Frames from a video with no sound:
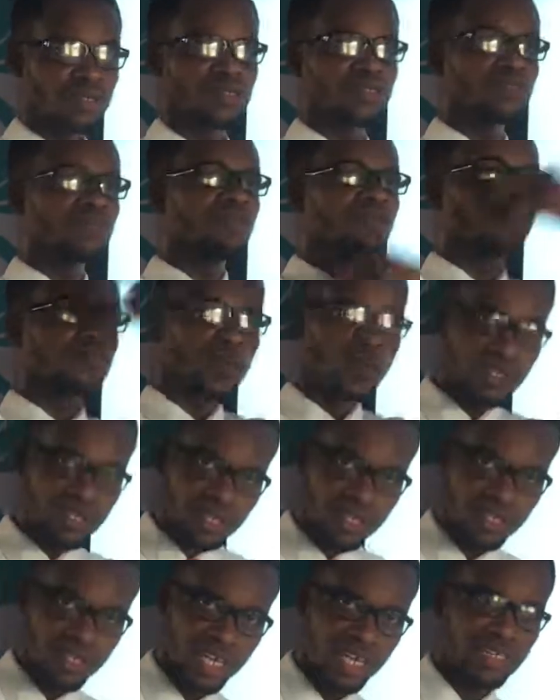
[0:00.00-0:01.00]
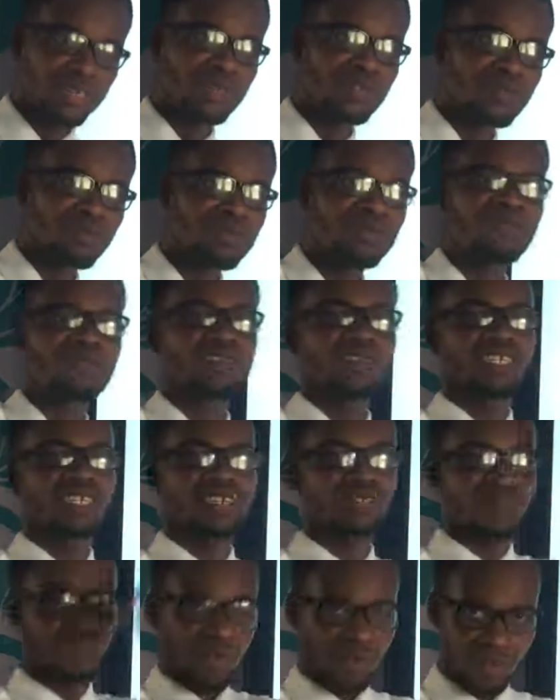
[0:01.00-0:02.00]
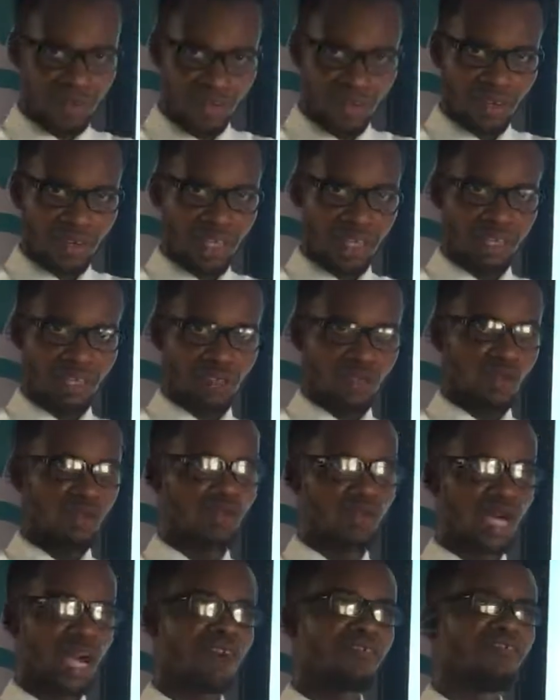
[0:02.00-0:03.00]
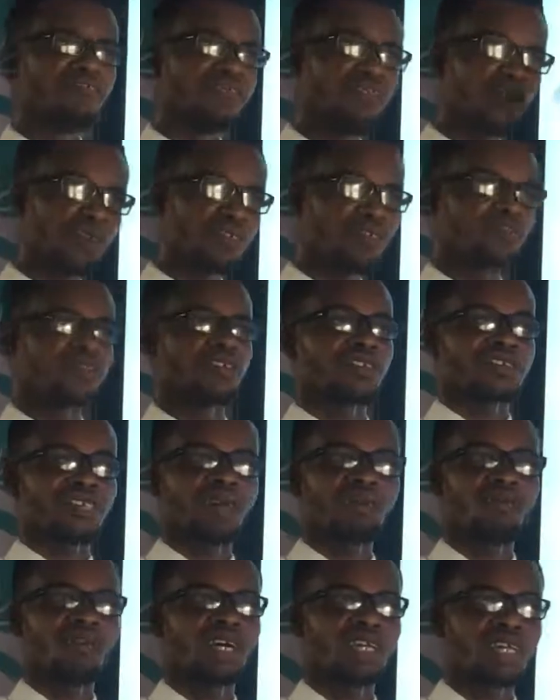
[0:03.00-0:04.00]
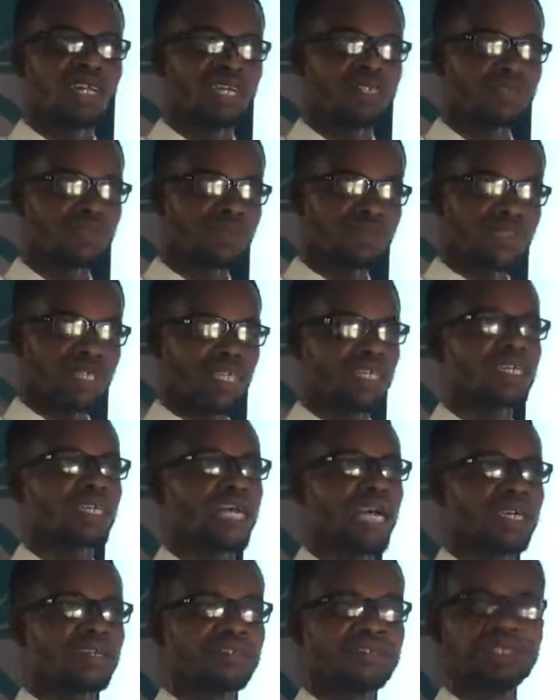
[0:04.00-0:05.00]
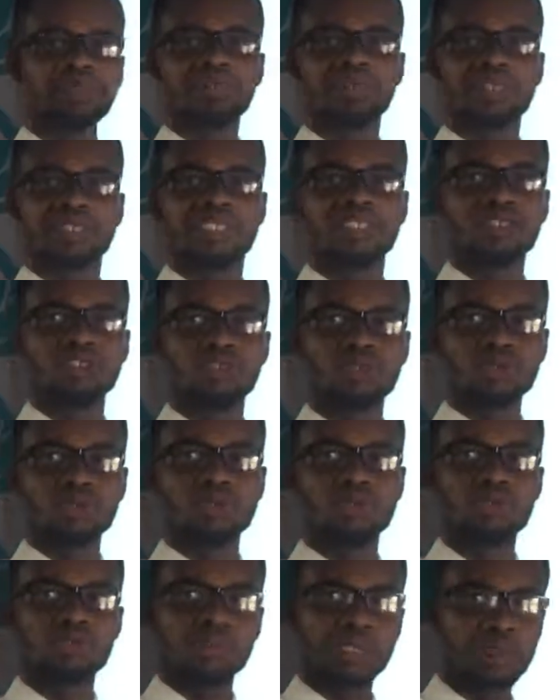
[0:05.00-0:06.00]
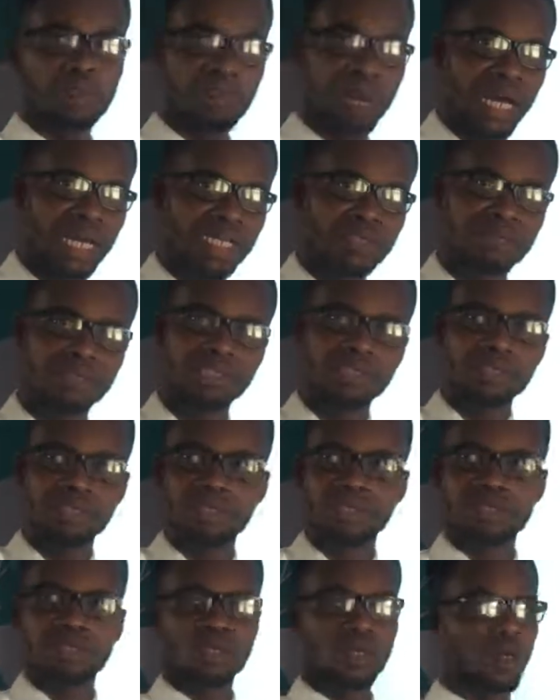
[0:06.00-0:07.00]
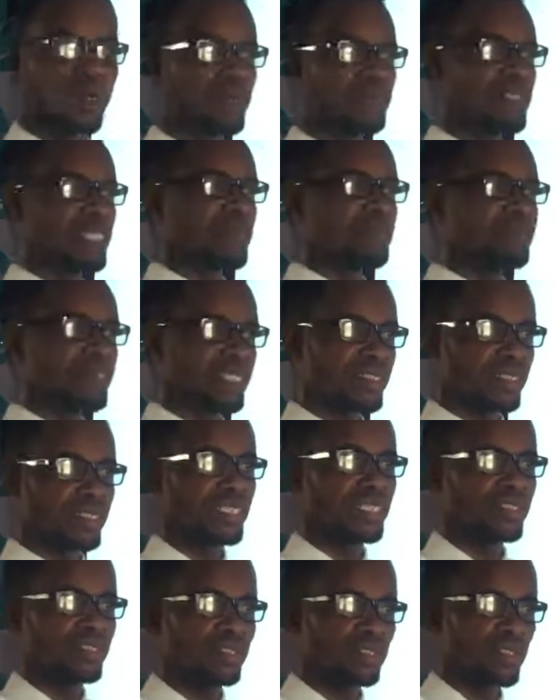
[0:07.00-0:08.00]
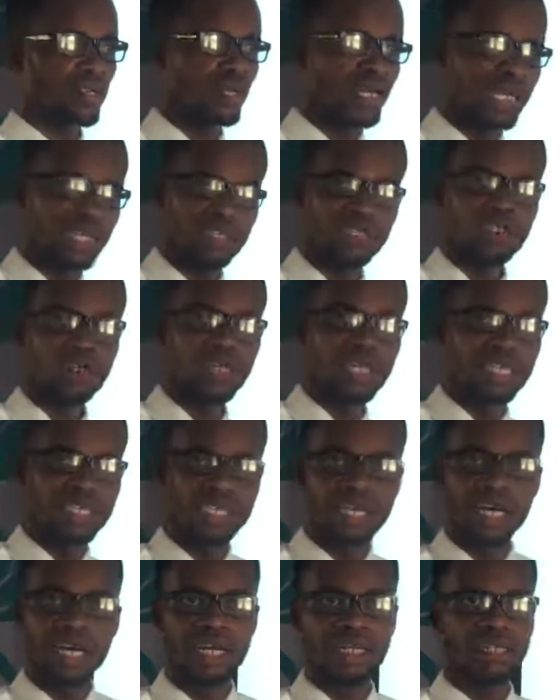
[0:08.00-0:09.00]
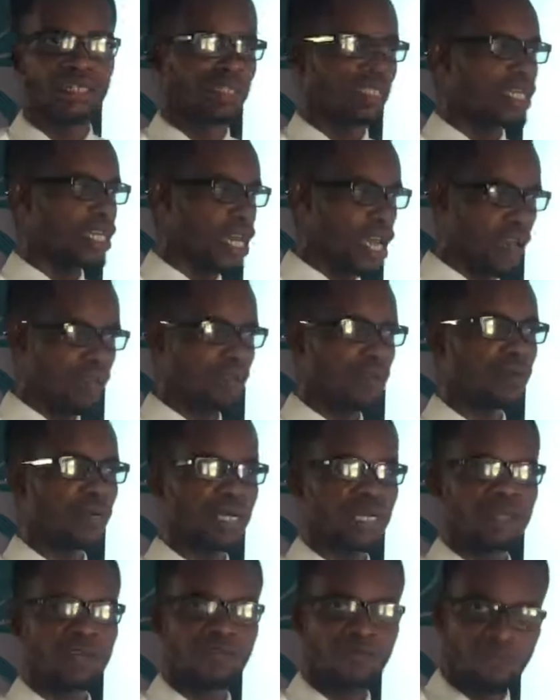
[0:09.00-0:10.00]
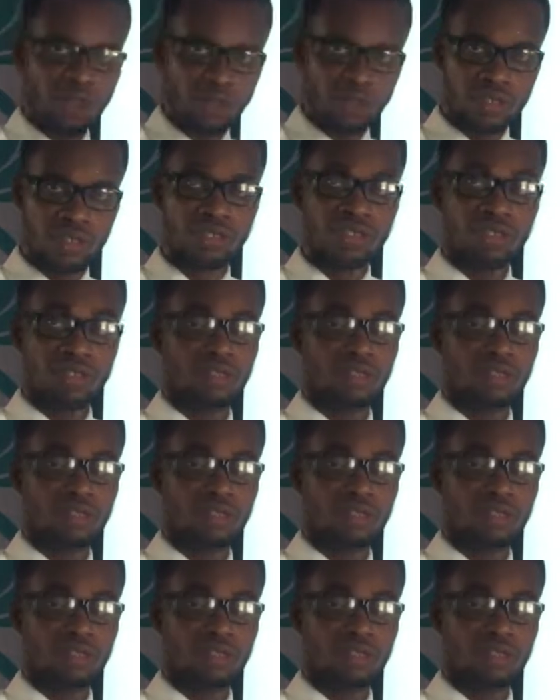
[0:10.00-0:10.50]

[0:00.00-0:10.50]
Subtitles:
To vote and to be voted for. So you can vote for someone that you think can represent you in parliament, or be a president, your head, your leader, everywhere. Vote.